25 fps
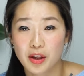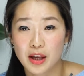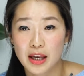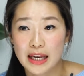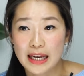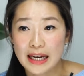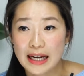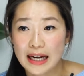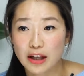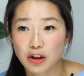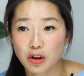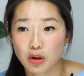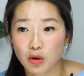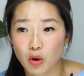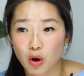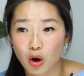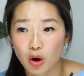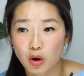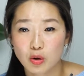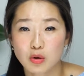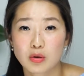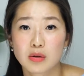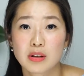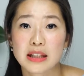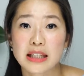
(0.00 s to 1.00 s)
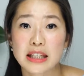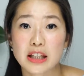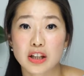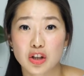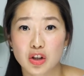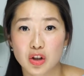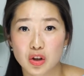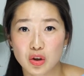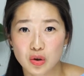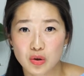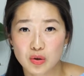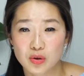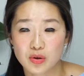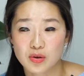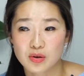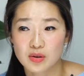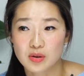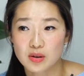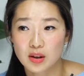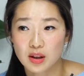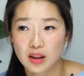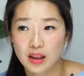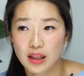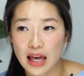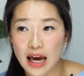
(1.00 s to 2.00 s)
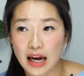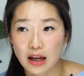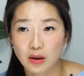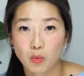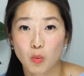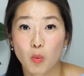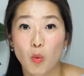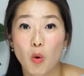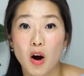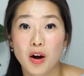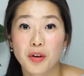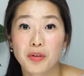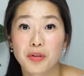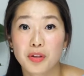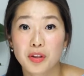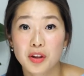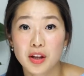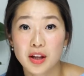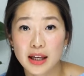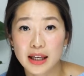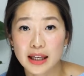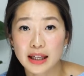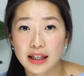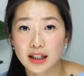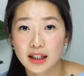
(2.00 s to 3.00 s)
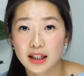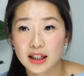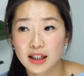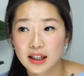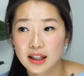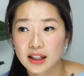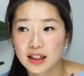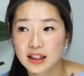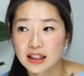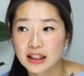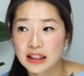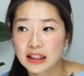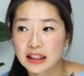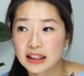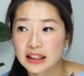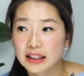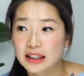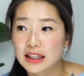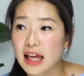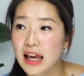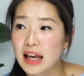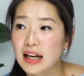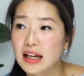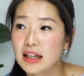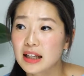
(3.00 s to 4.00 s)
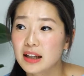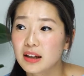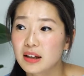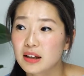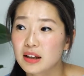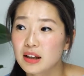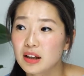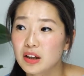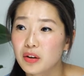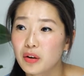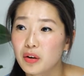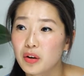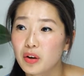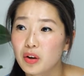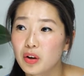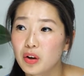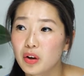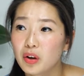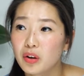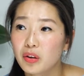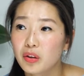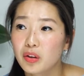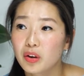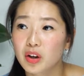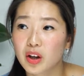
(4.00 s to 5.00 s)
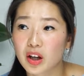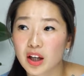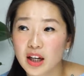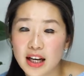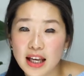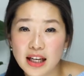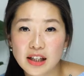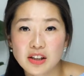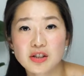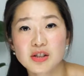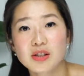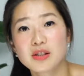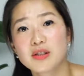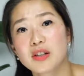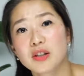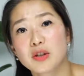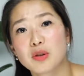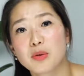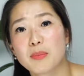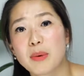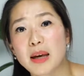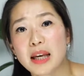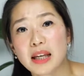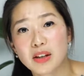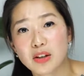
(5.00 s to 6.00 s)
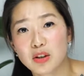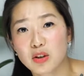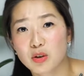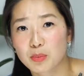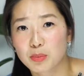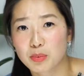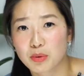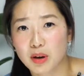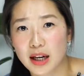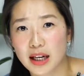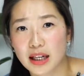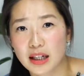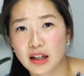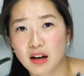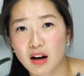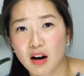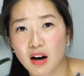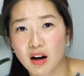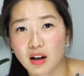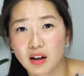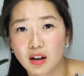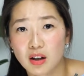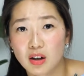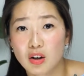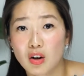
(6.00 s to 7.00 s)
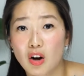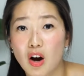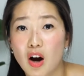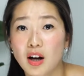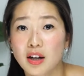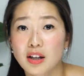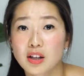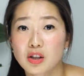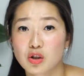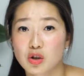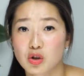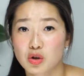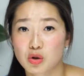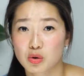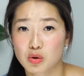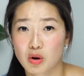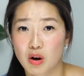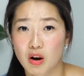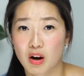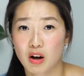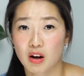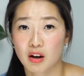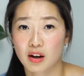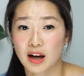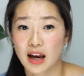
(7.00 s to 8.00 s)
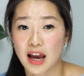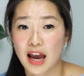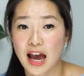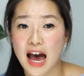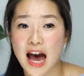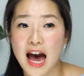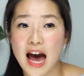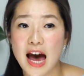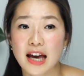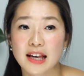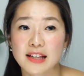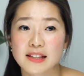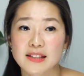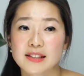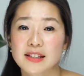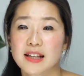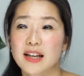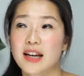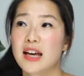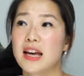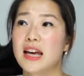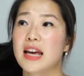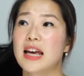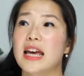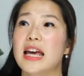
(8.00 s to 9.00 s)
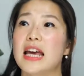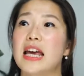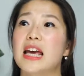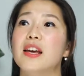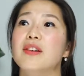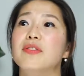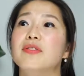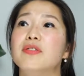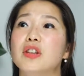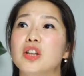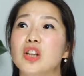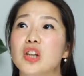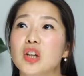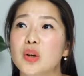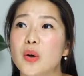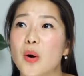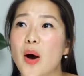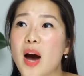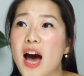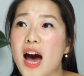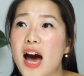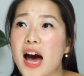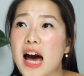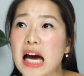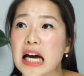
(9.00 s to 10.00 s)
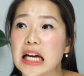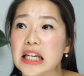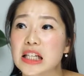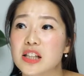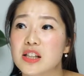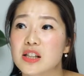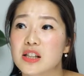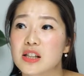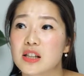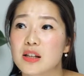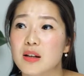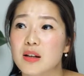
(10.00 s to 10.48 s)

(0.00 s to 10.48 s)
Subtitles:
thing and you only use that one thing, then the connections that you make in your brain are not as strong as if you had